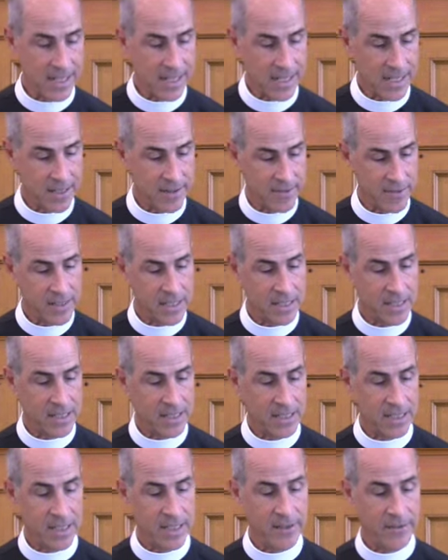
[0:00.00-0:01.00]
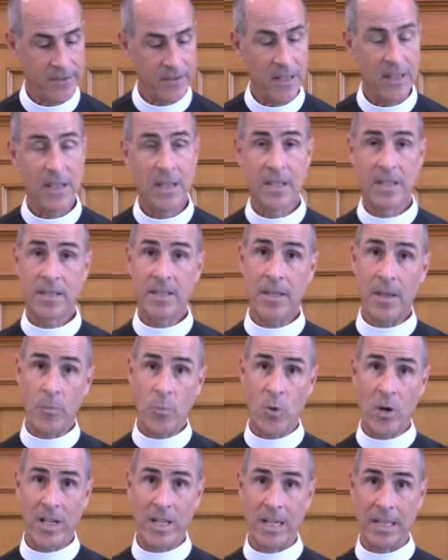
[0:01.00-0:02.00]
gives is if
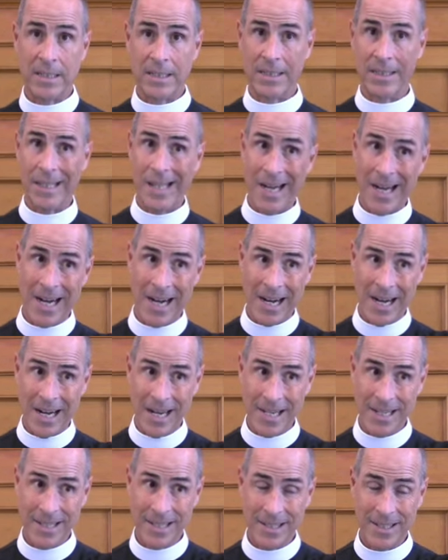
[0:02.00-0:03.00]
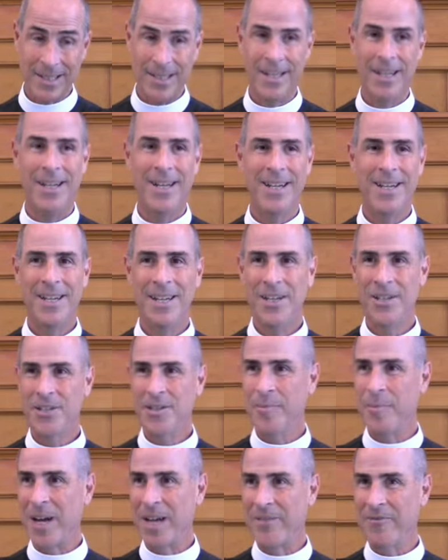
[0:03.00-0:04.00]
someone lies
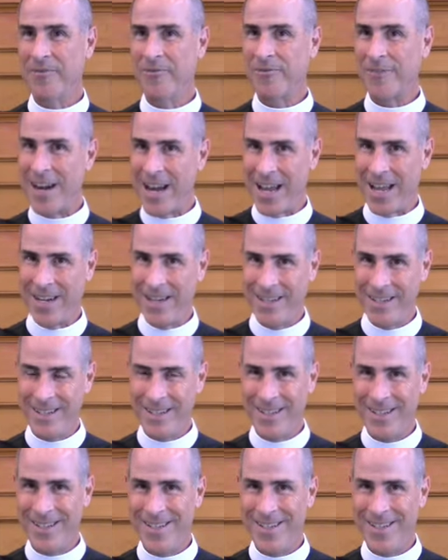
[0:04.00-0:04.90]
to my friend,